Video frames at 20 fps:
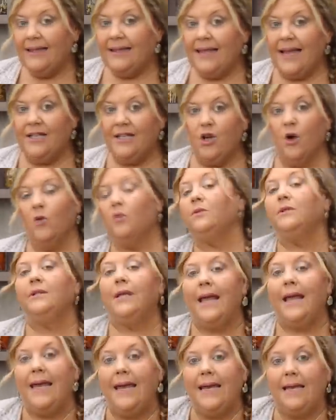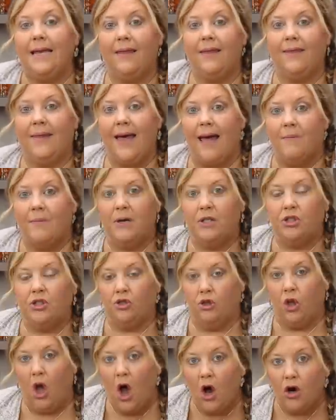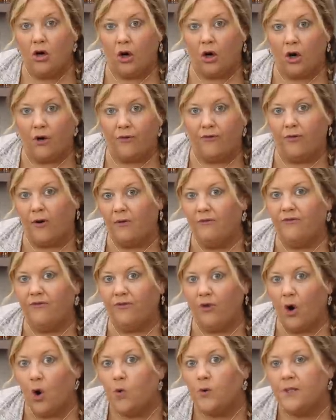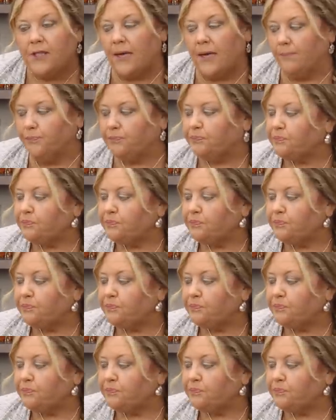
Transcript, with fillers: they don't take that much longer from frozen.